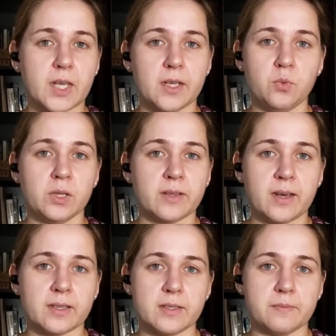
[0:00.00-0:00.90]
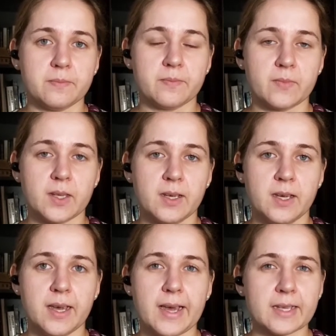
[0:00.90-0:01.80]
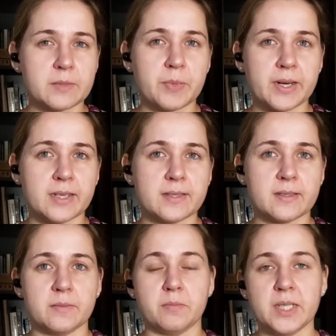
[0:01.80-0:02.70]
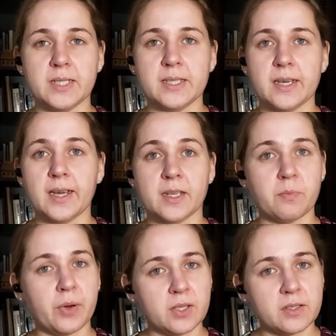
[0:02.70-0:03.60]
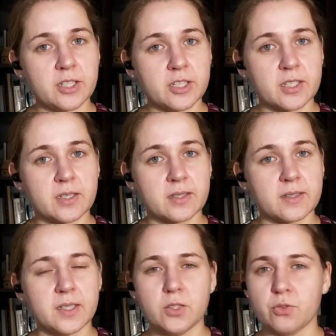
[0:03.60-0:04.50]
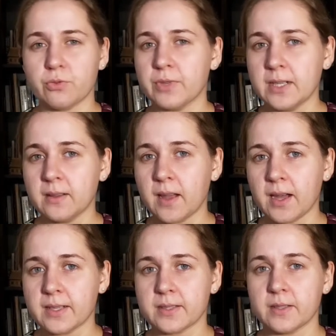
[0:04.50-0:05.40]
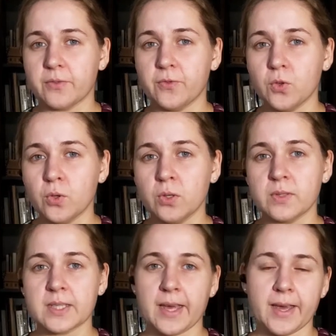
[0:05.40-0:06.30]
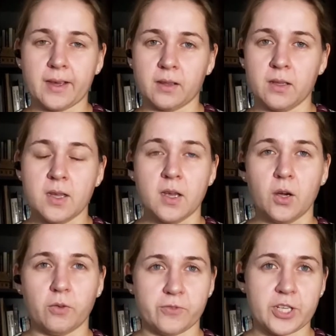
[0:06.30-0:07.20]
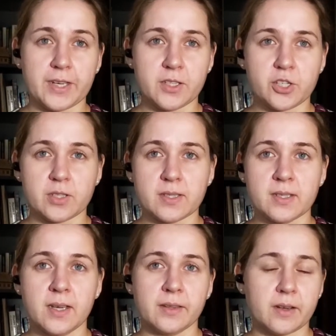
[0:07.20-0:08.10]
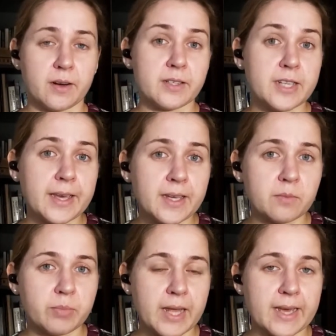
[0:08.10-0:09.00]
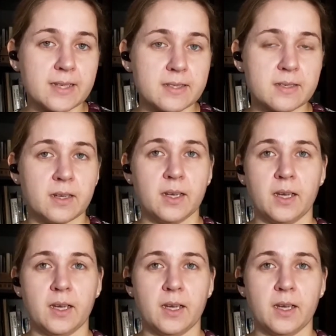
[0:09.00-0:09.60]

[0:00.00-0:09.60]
It will not. Experts, media, and politicians need to realize the full scale of changes that are taking place